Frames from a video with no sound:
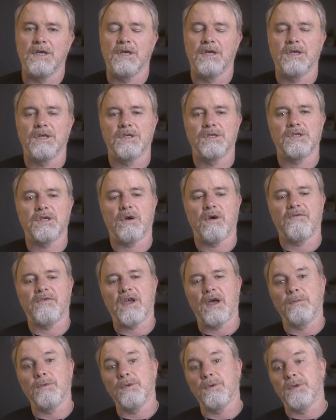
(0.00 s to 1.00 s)
So I've
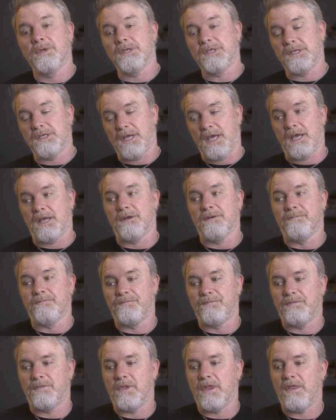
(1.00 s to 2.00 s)
come to understand
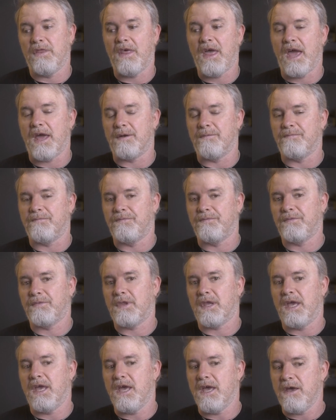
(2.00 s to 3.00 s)
that
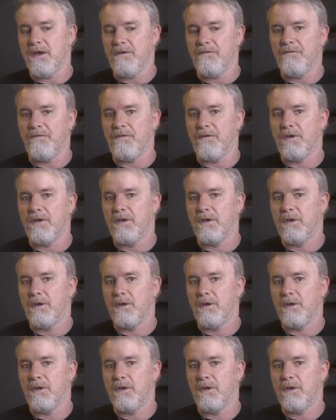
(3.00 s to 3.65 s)
if